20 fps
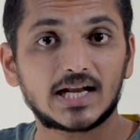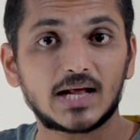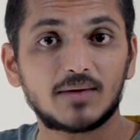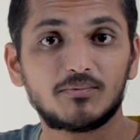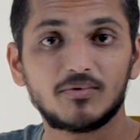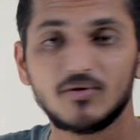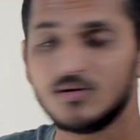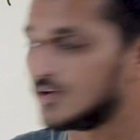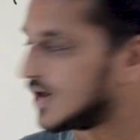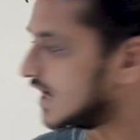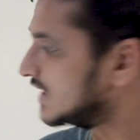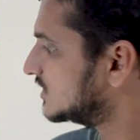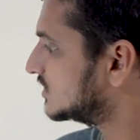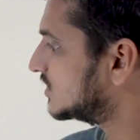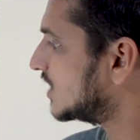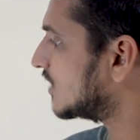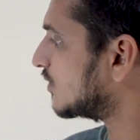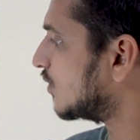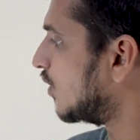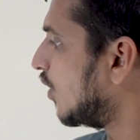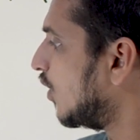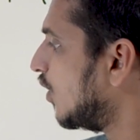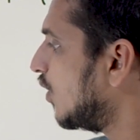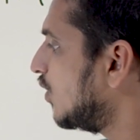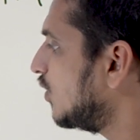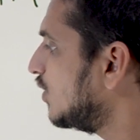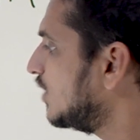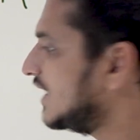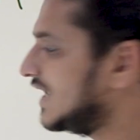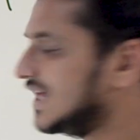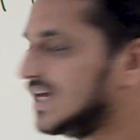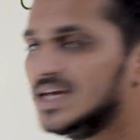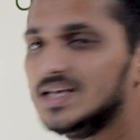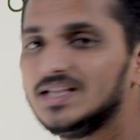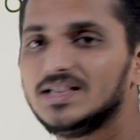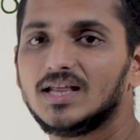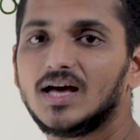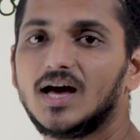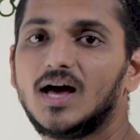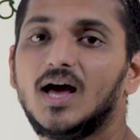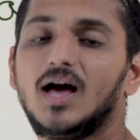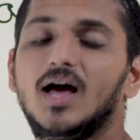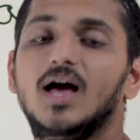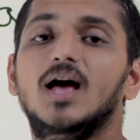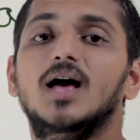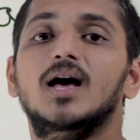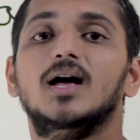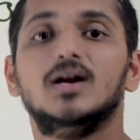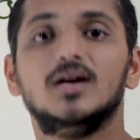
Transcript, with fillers: type will consider only the